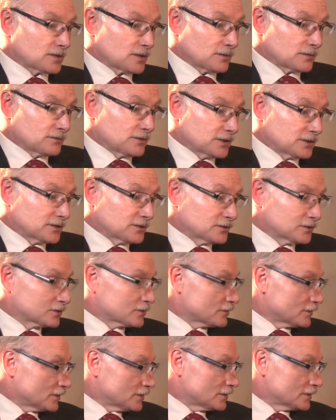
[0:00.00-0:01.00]
They were very
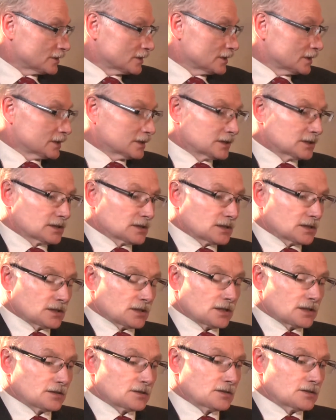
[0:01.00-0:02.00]
useful,
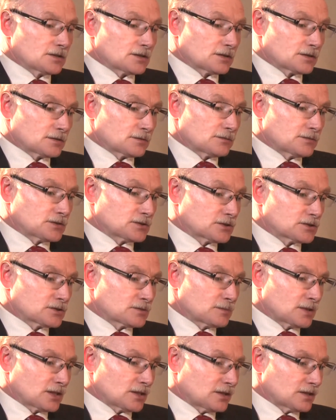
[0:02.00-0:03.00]
and the
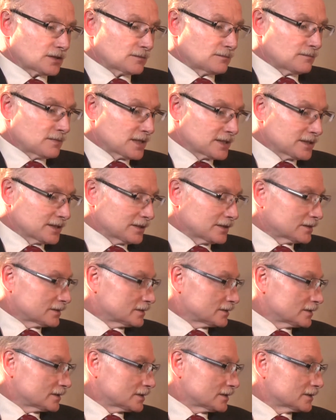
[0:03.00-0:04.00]
physicians made a lot of money
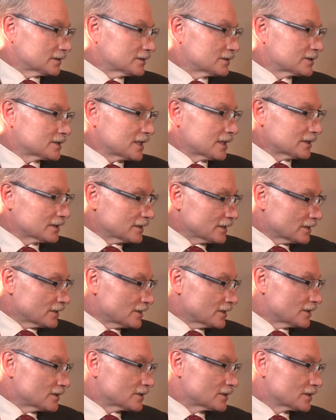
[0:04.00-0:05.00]
on mm-hmm. selling
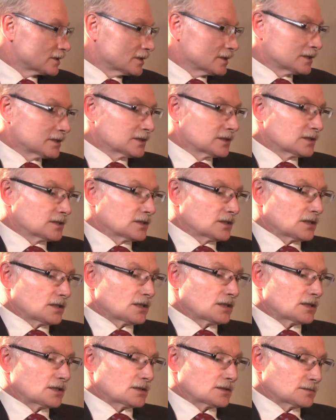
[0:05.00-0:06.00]
these
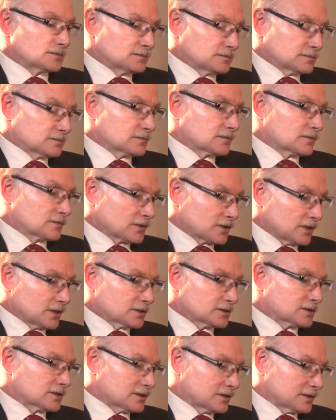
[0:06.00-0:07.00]
uh,
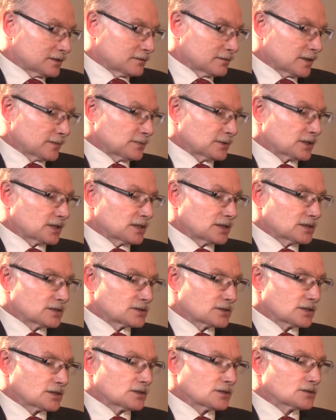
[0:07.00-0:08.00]
constantly replicating
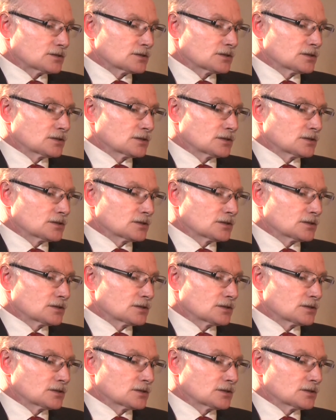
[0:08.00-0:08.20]
cells.